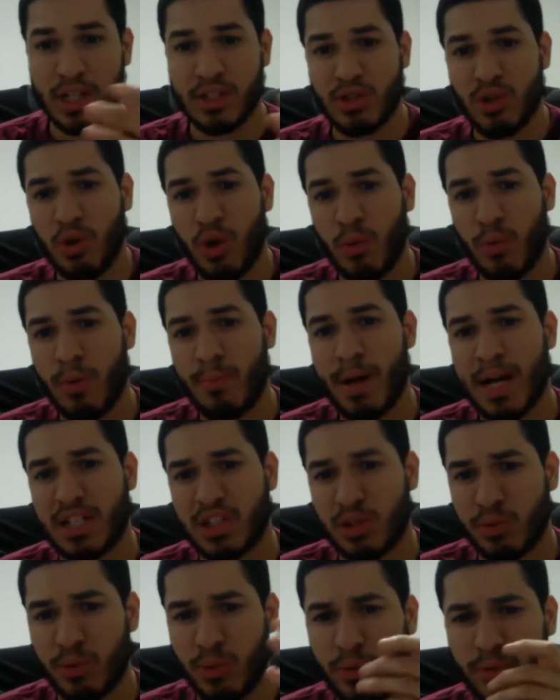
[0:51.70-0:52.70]
guys don't know what
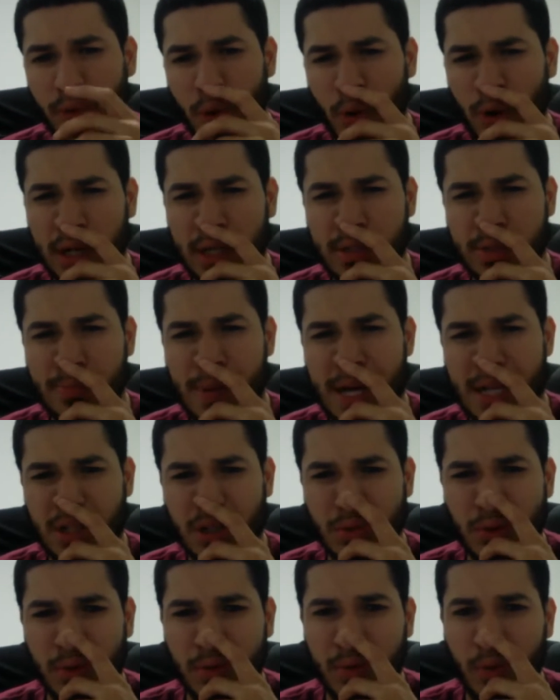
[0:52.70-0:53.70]
Master Rule 4 is,
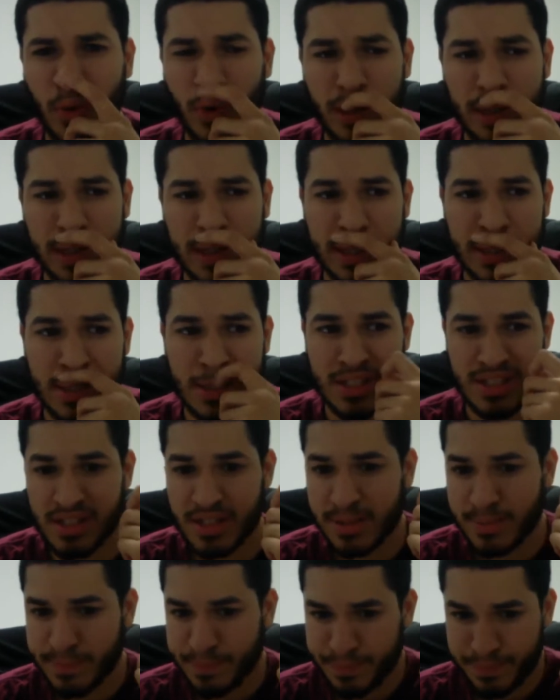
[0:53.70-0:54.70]
Master Rule 4 is
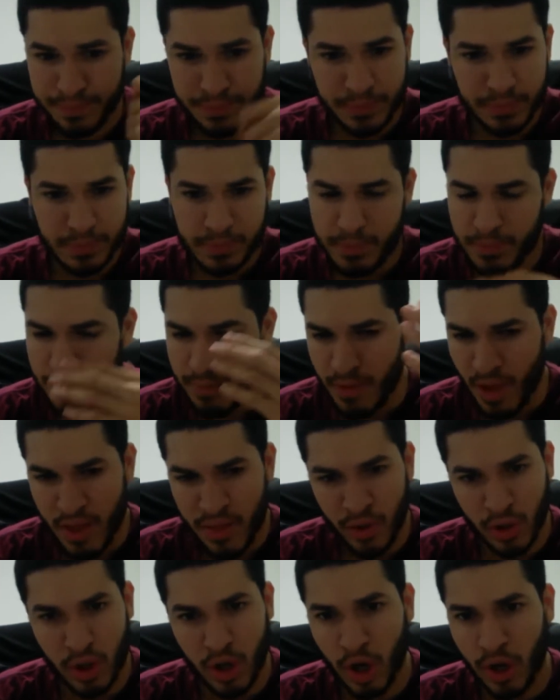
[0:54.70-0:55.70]

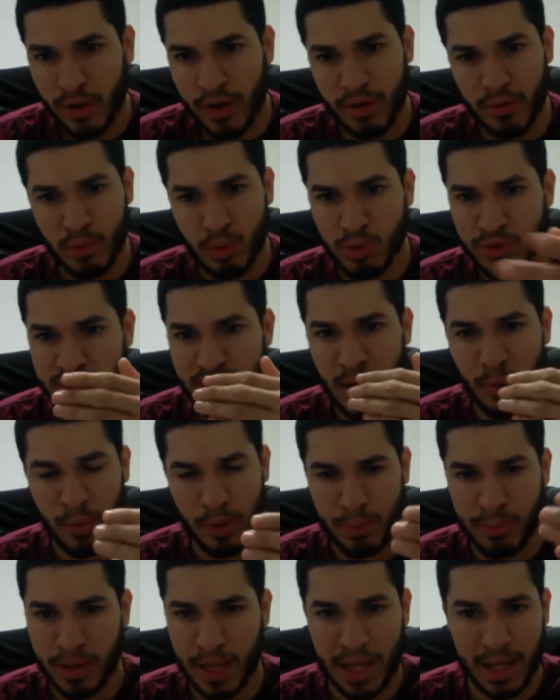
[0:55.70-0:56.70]
the current rules that
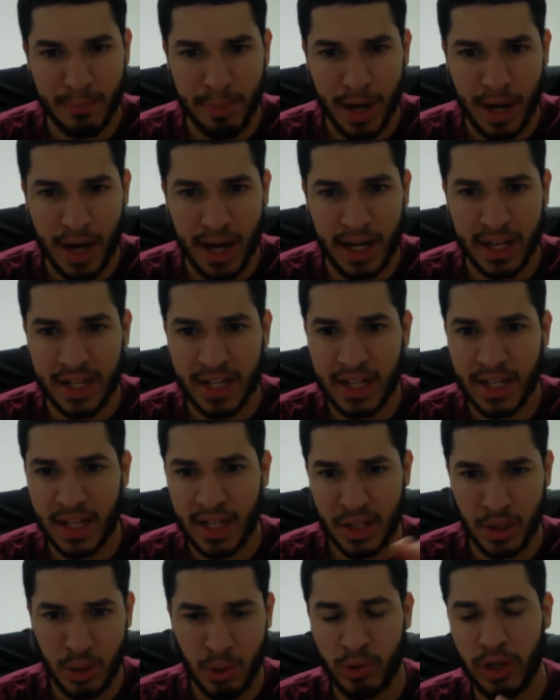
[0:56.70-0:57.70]
we play by
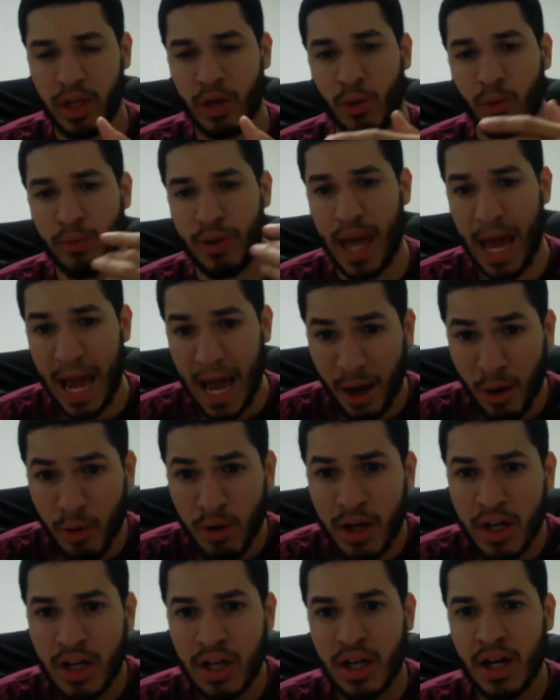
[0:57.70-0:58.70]
in Yu-Gi-Oh!
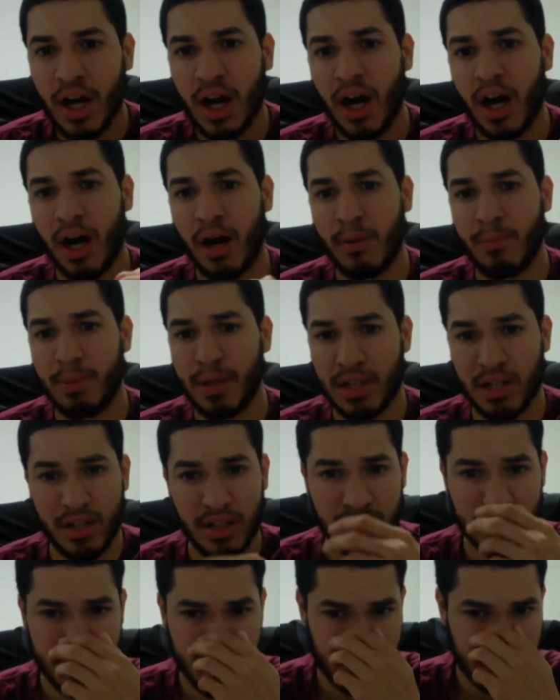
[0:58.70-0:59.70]
Now,
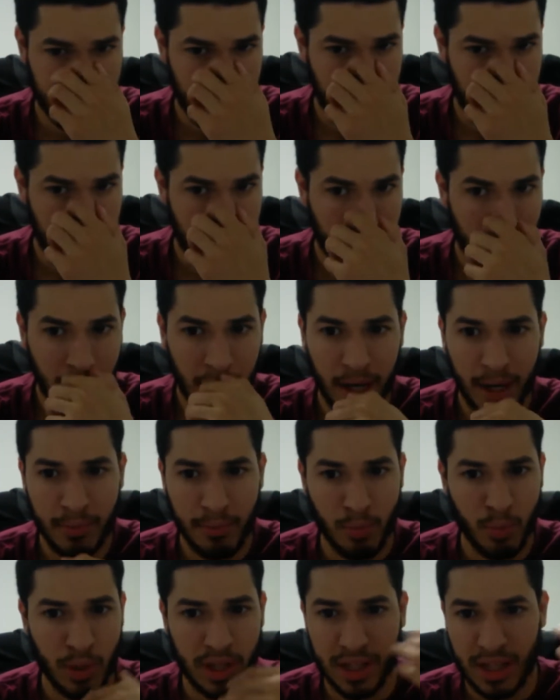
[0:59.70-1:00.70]
because
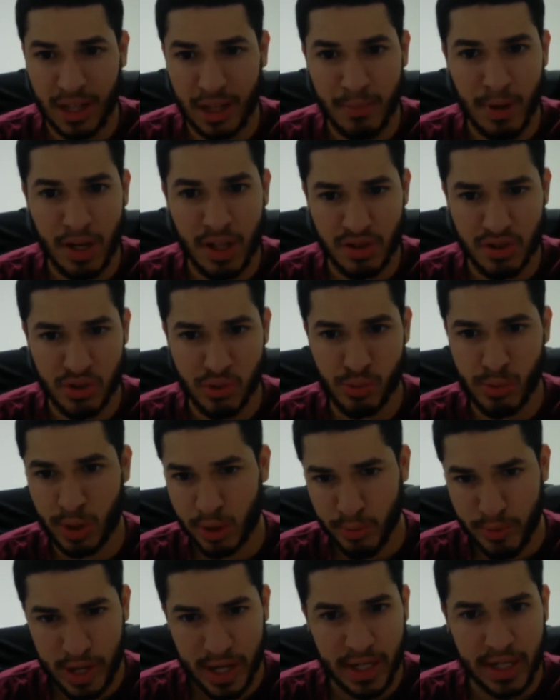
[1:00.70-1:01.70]
when Link Monsters were
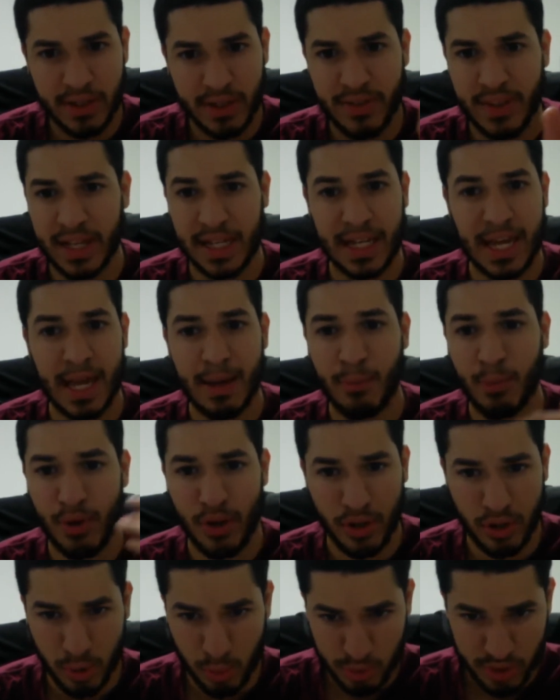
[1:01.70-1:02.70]
created, it came
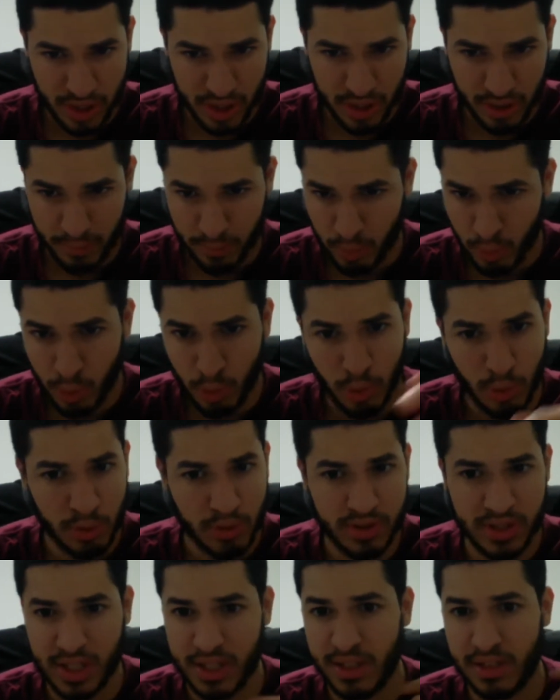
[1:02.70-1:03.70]
with a new set of
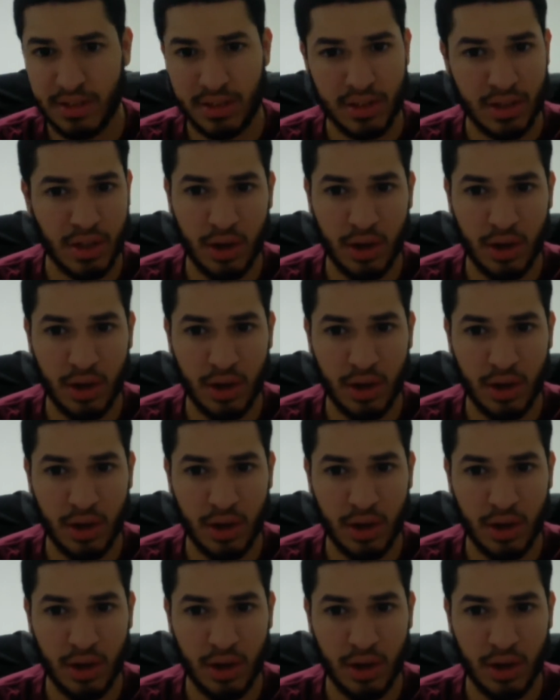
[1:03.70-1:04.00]
rules, and